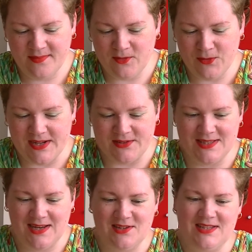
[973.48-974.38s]
What else is
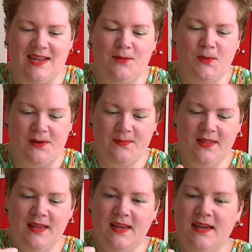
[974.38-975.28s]
there to say? Well,
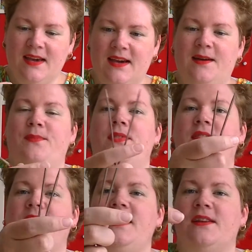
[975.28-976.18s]

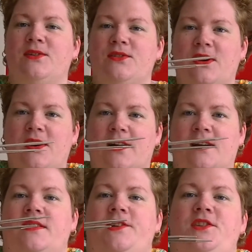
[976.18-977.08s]
the needles
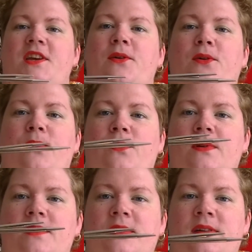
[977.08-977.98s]
are CoXo
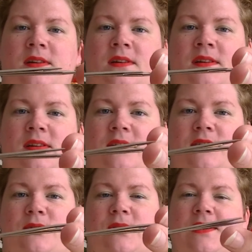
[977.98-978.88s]

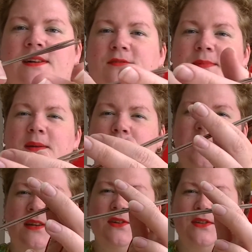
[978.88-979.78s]
2.5
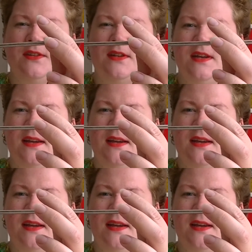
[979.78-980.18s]
millimeters.